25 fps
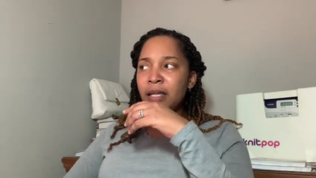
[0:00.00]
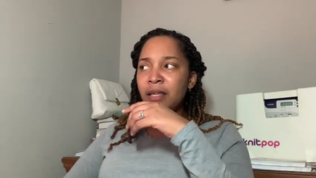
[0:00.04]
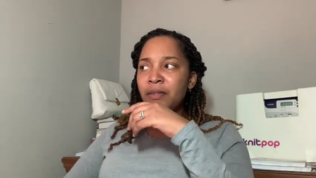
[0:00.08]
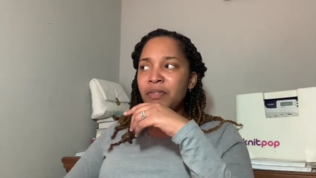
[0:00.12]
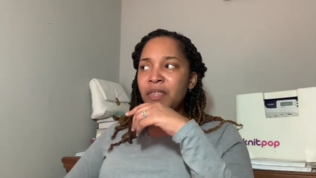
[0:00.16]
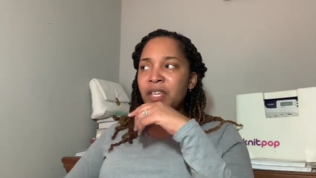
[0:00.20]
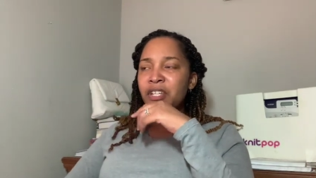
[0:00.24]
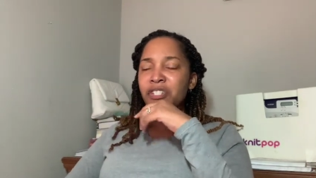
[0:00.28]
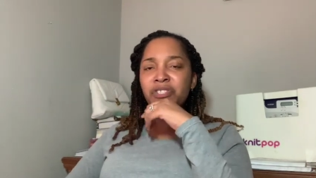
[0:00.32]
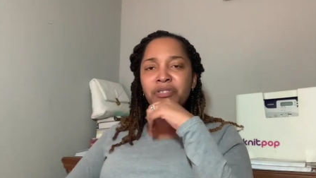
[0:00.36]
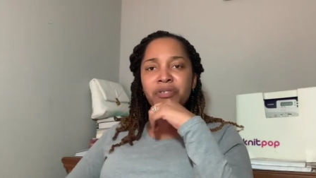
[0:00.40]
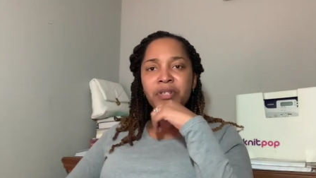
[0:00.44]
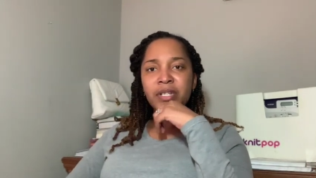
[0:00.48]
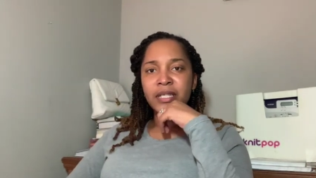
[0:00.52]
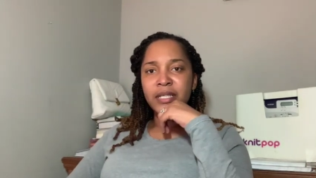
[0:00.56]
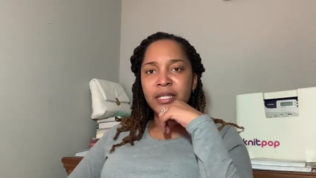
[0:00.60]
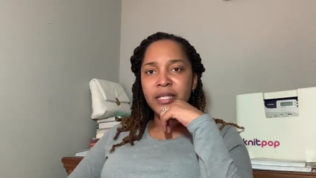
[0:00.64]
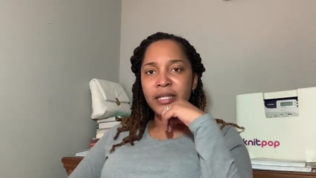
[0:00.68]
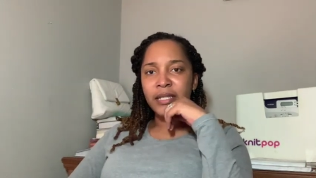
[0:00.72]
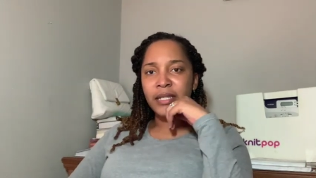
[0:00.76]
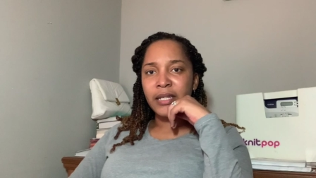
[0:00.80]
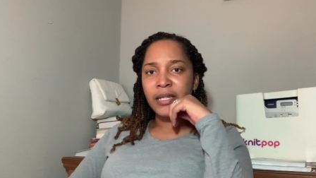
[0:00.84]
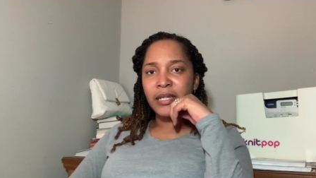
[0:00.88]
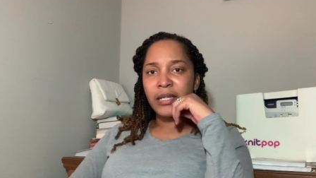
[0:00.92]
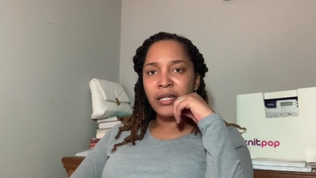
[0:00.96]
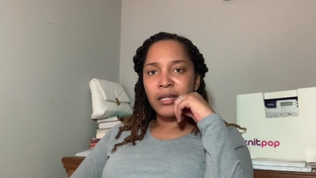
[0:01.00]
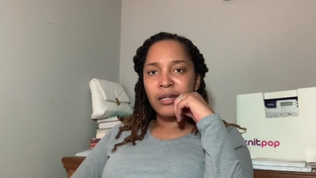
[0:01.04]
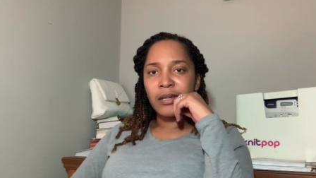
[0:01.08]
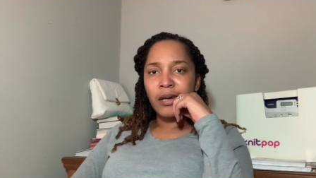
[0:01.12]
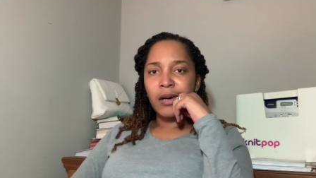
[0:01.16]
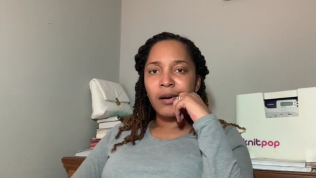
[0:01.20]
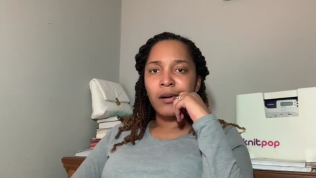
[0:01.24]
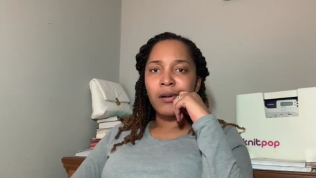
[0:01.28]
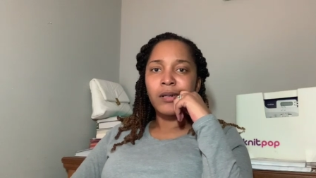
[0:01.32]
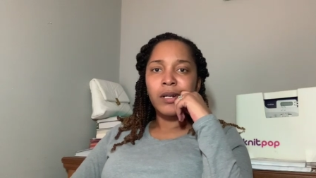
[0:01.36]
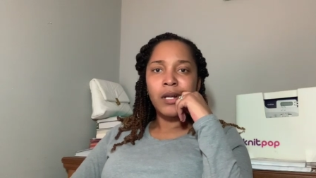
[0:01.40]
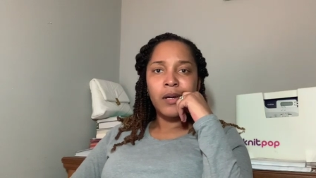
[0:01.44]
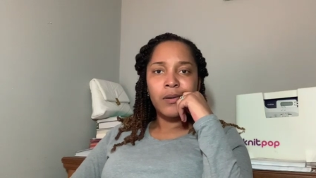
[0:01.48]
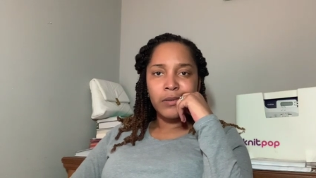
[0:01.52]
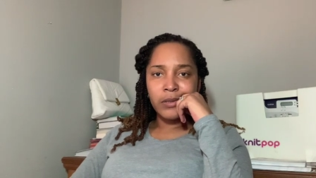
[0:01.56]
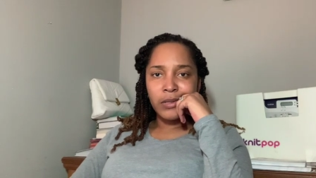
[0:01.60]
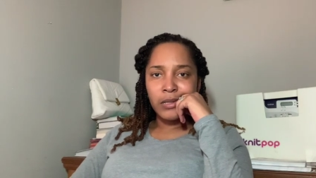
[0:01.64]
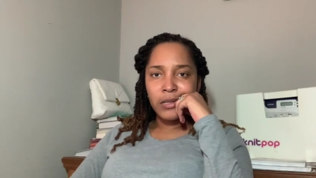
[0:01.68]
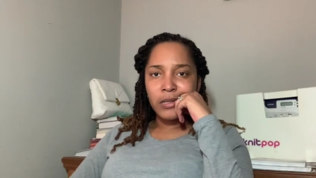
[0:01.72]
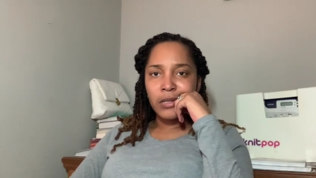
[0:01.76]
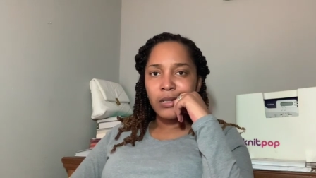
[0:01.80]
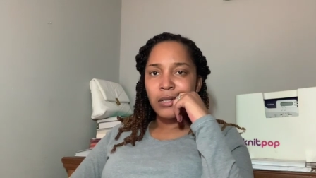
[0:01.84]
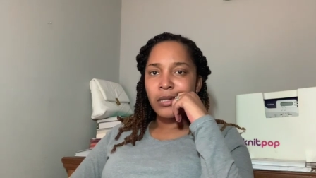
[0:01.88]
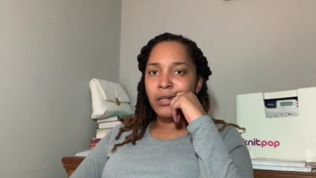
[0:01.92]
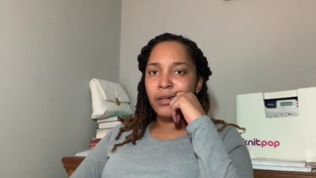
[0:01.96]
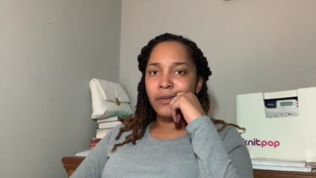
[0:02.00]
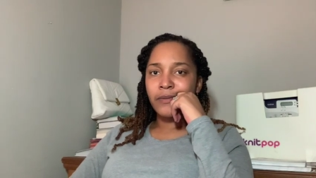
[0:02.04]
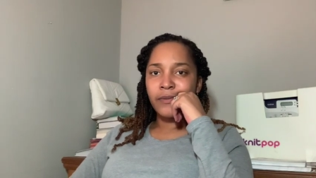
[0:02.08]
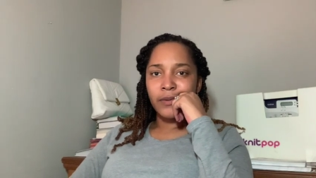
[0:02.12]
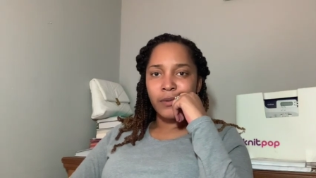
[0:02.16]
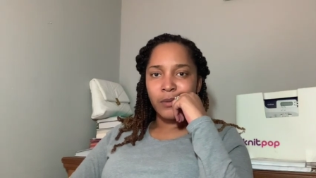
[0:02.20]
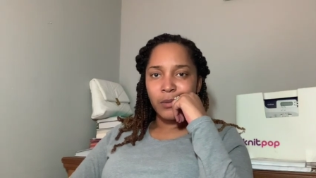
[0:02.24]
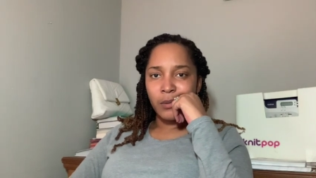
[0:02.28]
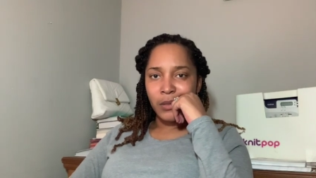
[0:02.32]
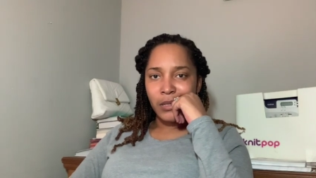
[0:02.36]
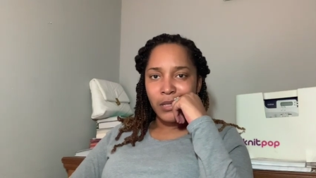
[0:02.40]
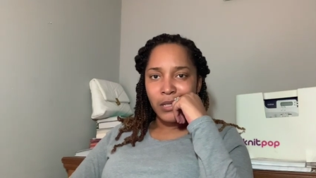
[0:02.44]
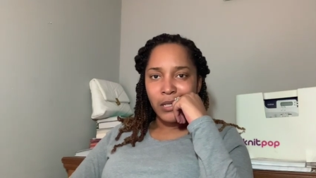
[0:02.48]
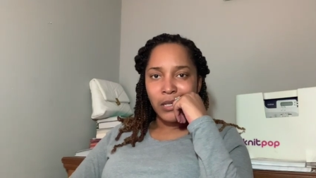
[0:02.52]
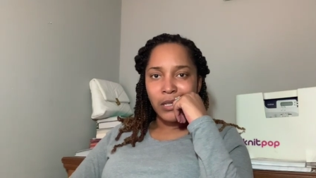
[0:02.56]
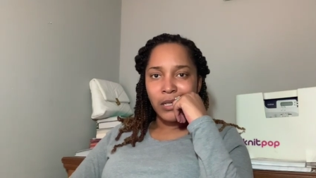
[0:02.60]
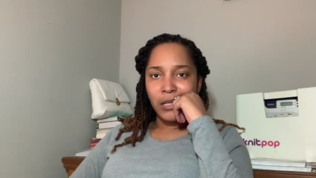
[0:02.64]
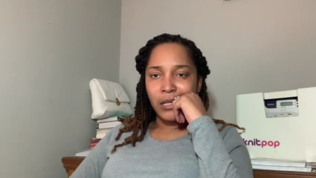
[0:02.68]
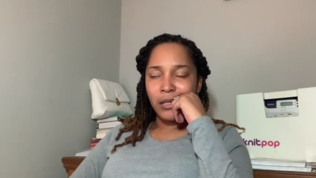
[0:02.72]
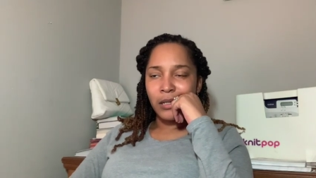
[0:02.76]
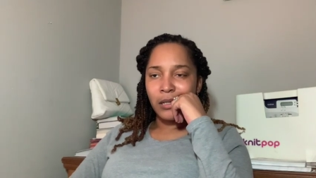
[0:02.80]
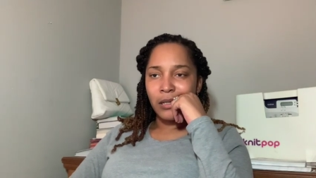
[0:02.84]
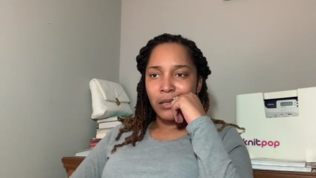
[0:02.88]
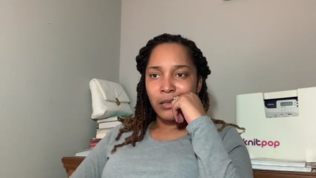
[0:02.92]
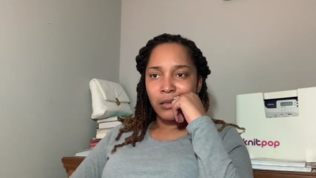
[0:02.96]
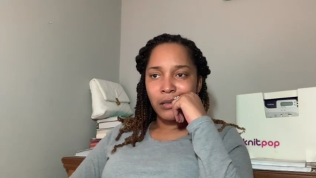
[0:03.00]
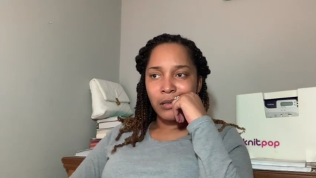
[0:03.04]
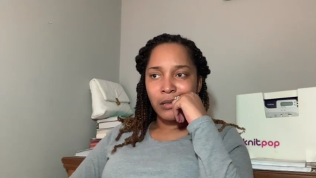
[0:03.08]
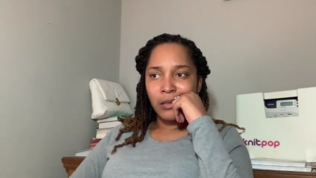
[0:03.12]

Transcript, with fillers: that you can see, oh, that was a setup from the beginning.